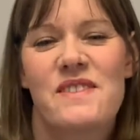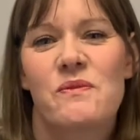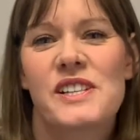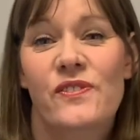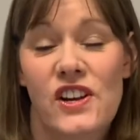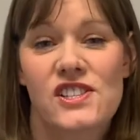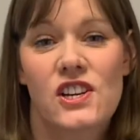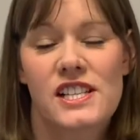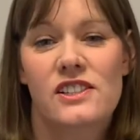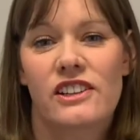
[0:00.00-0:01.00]
We first
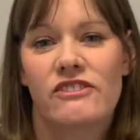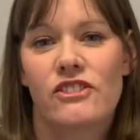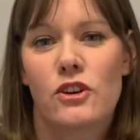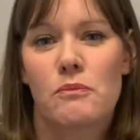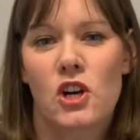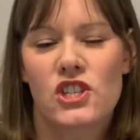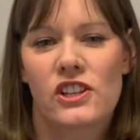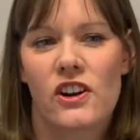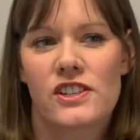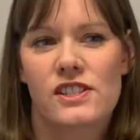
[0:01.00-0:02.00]
started looking for martial
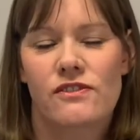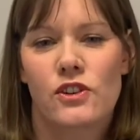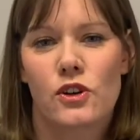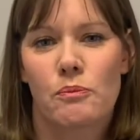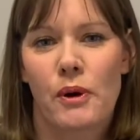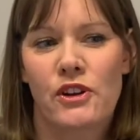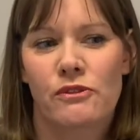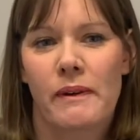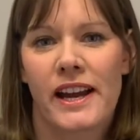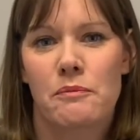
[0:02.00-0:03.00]
arts for both
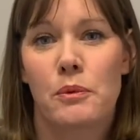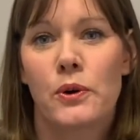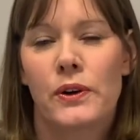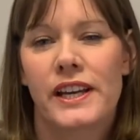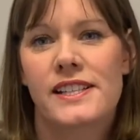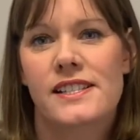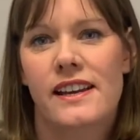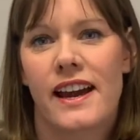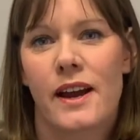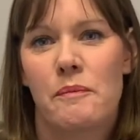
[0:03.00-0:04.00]
my boys
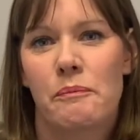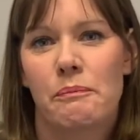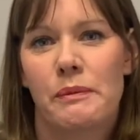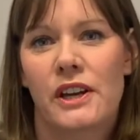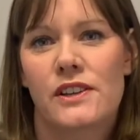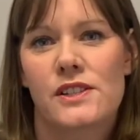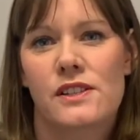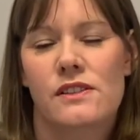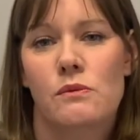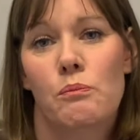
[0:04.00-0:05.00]
because
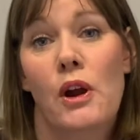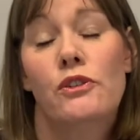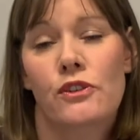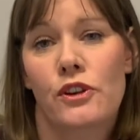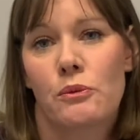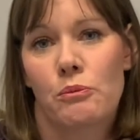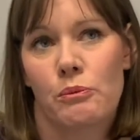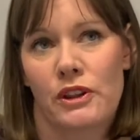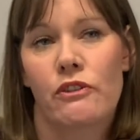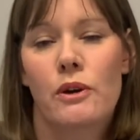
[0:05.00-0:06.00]
both of them
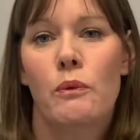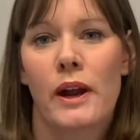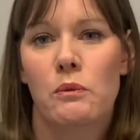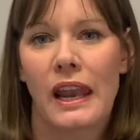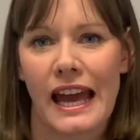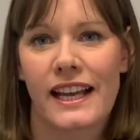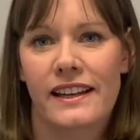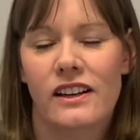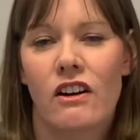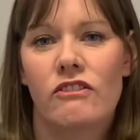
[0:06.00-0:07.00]
in their own way were lacking
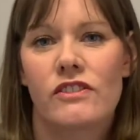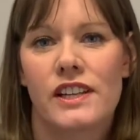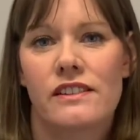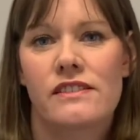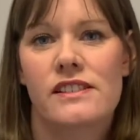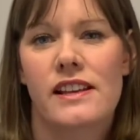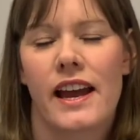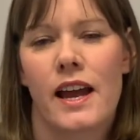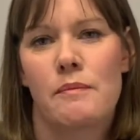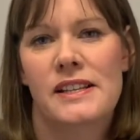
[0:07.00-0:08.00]
in confidence
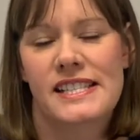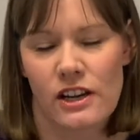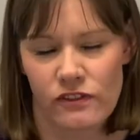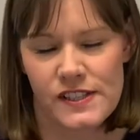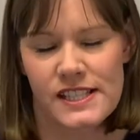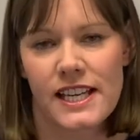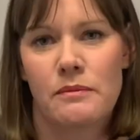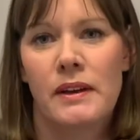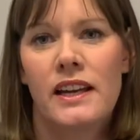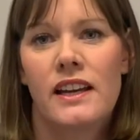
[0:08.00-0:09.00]
and
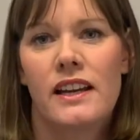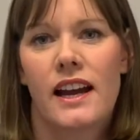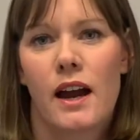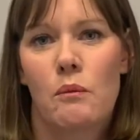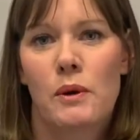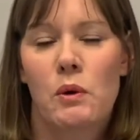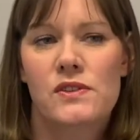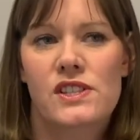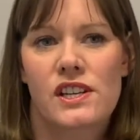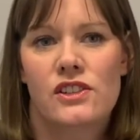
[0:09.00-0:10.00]
self-esteem, and we
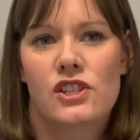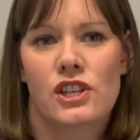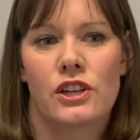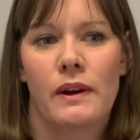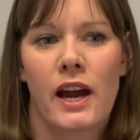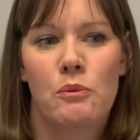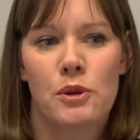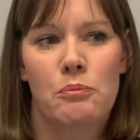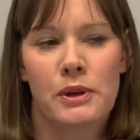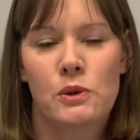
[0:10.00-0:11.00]
wanted to help
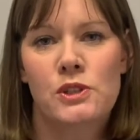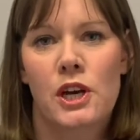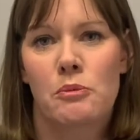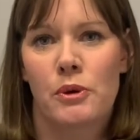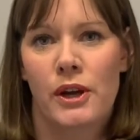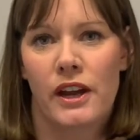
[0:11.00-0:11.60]
them build up